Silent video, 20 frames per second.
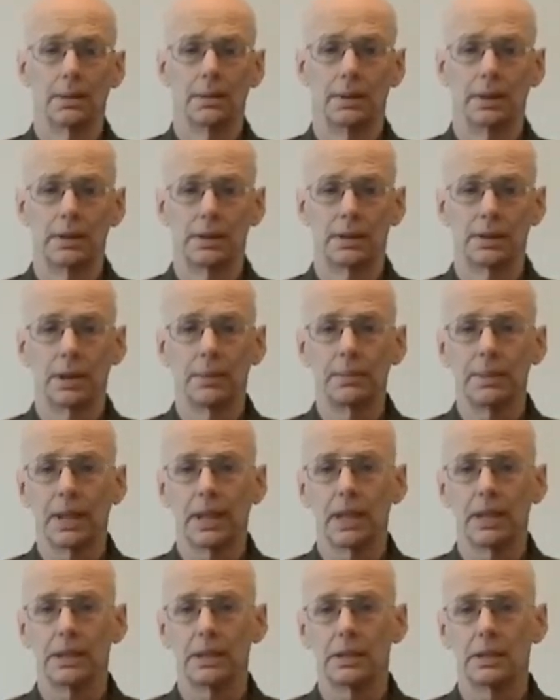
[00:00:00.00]
In some
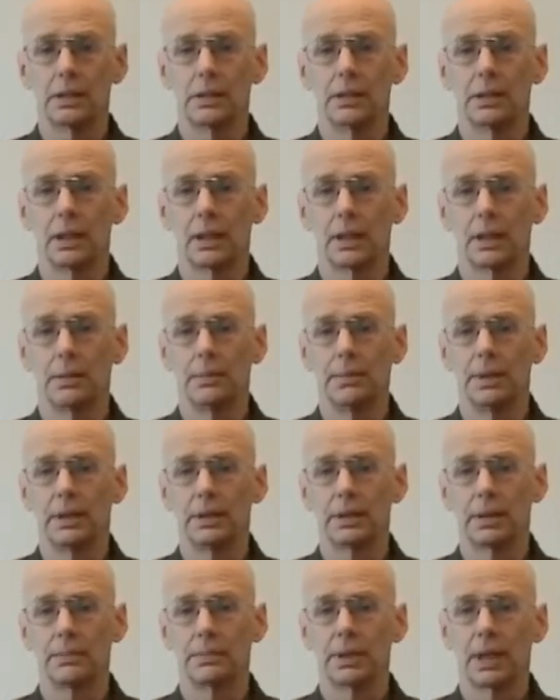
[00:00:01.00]
cases
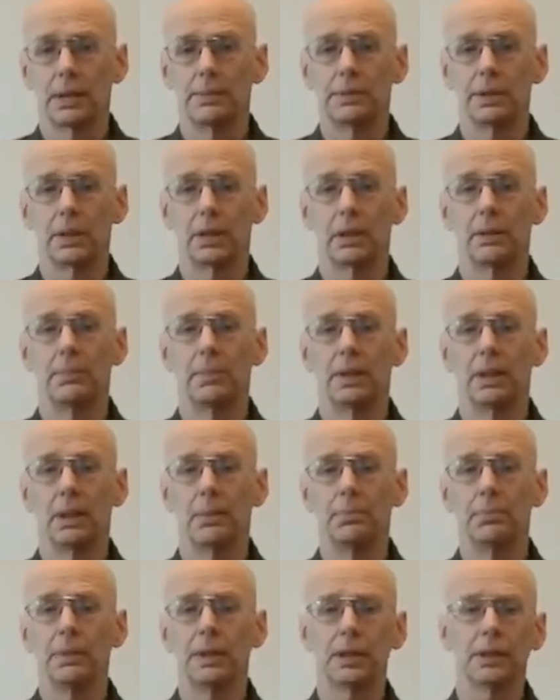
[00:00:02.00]
sometimes it can be a
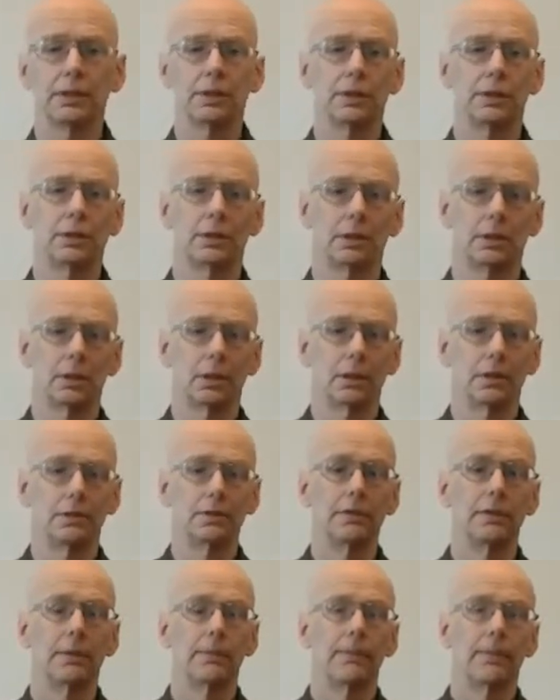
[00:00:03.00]
mixture
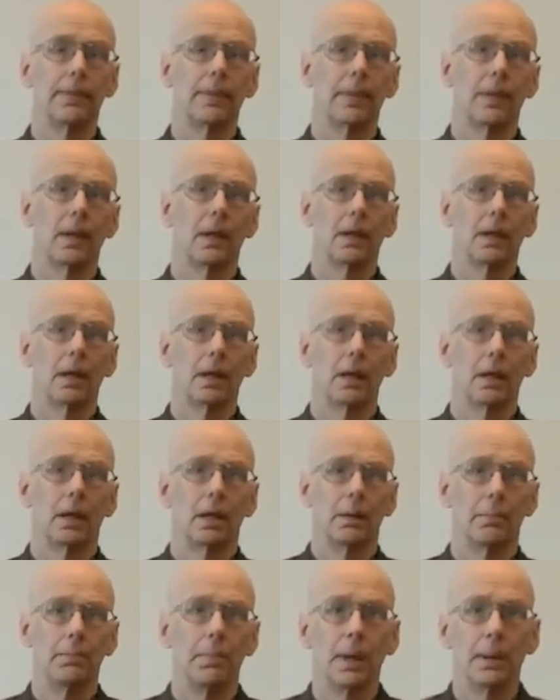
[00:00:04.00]
of
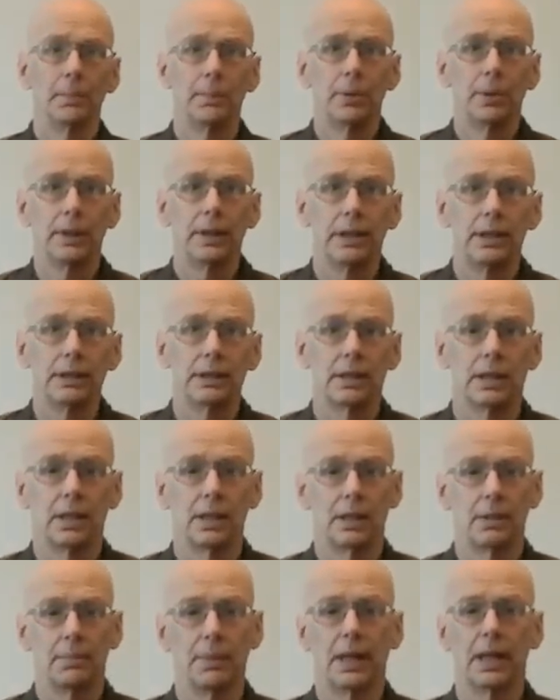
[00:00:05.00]
memories
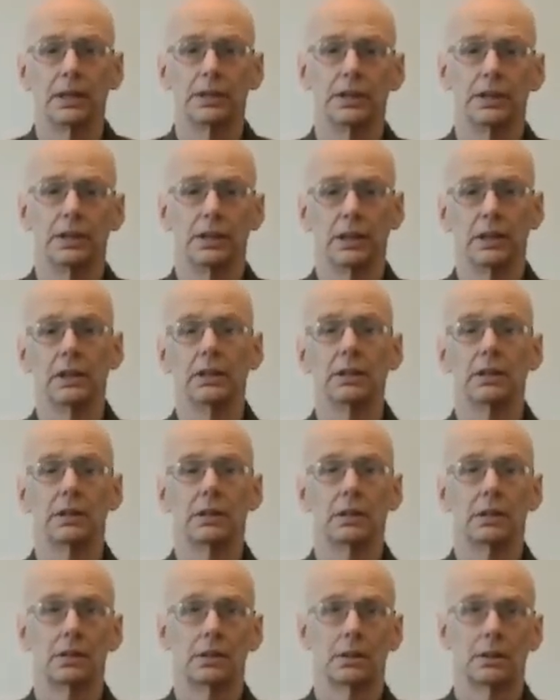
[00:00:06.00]
and imaginings,
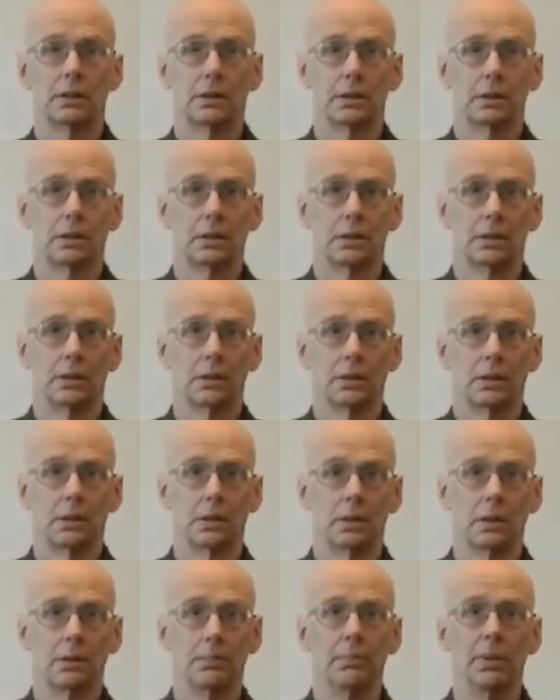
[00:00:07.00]

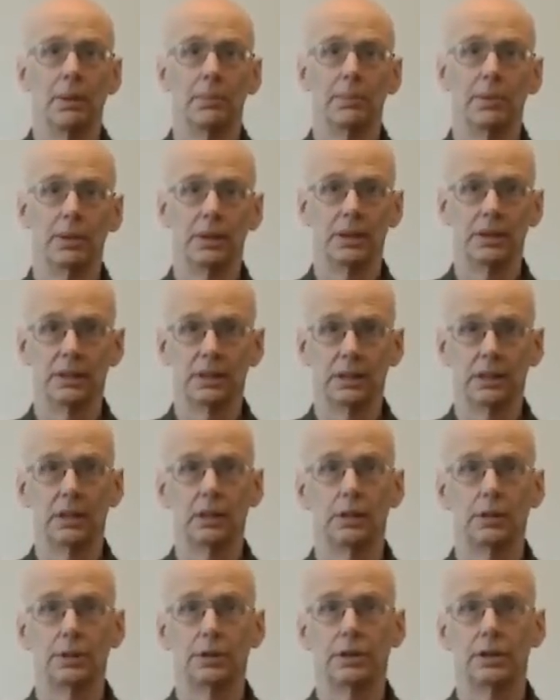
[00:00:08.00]
or memories and
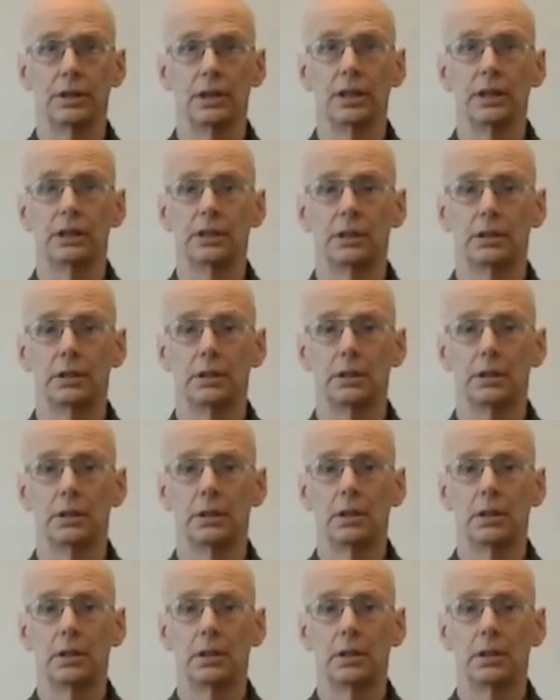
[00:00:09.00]
hallucinations.